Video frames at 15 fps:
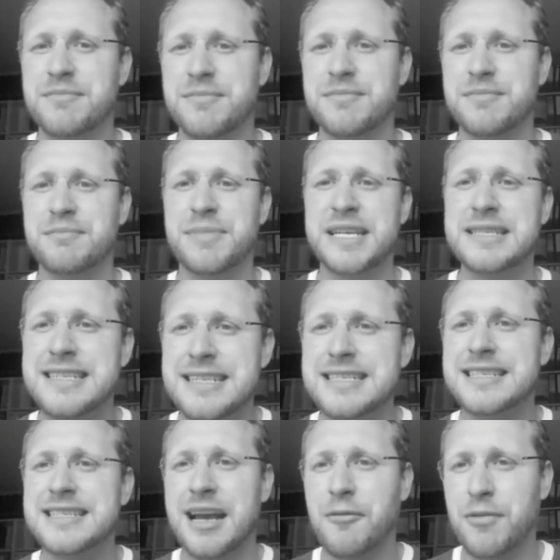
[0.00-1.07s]
business
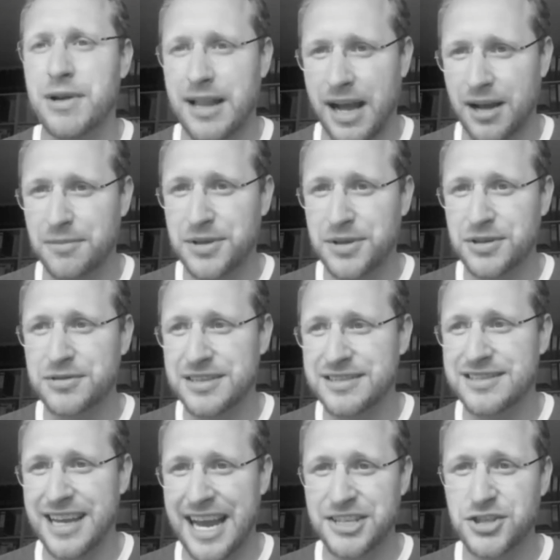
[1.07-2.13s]
that will help you
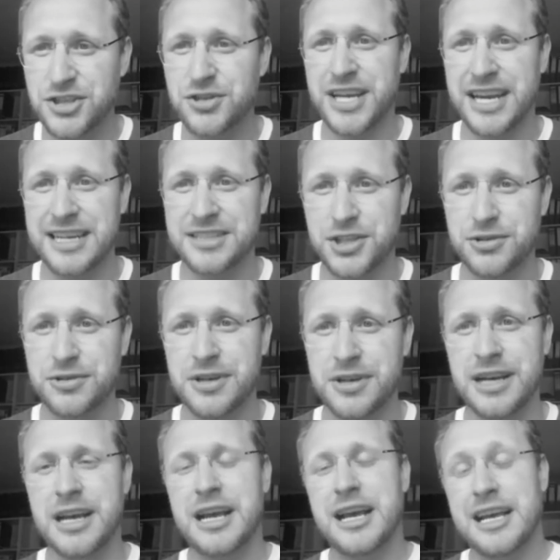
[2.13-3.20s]
educate you,
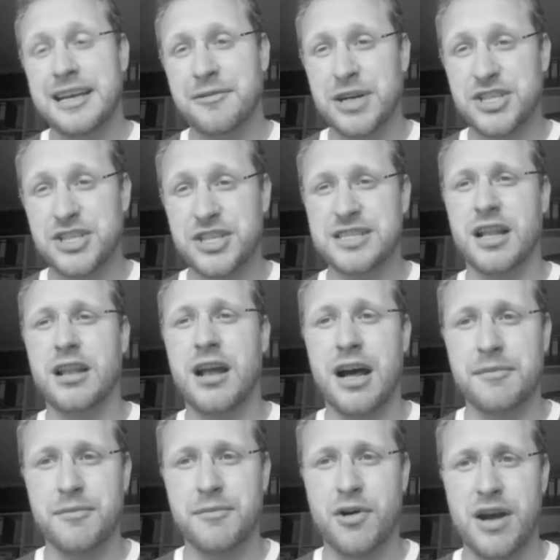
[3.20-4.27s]
which is a
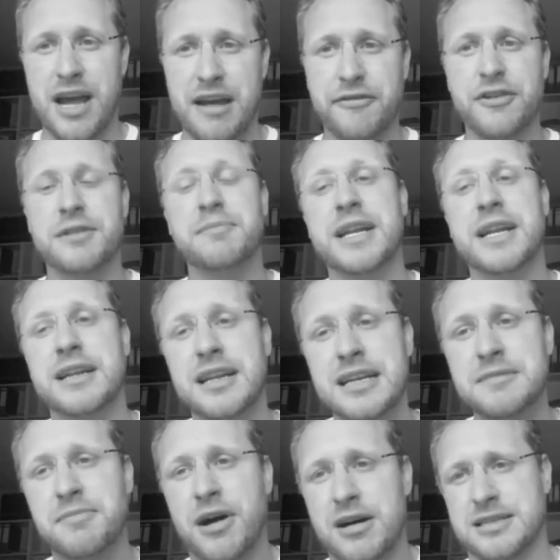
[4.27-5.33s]
lot more effort, but it
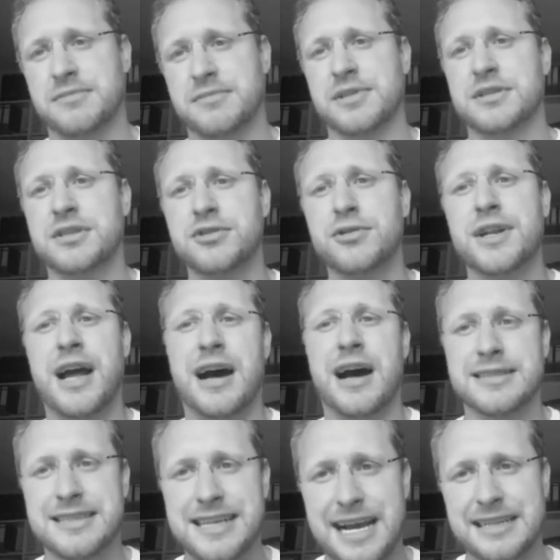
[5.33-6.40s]
is possible to do it
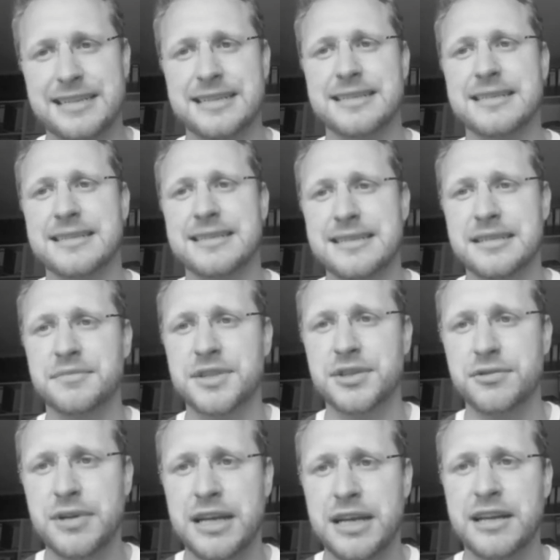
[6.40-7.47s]
outside the system
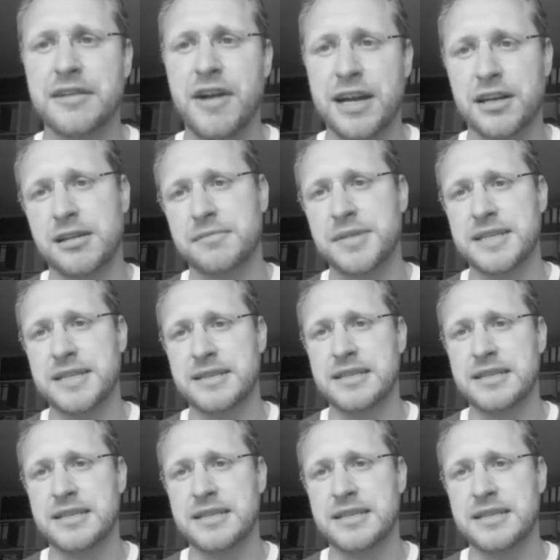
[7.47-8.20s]
too, in a regular business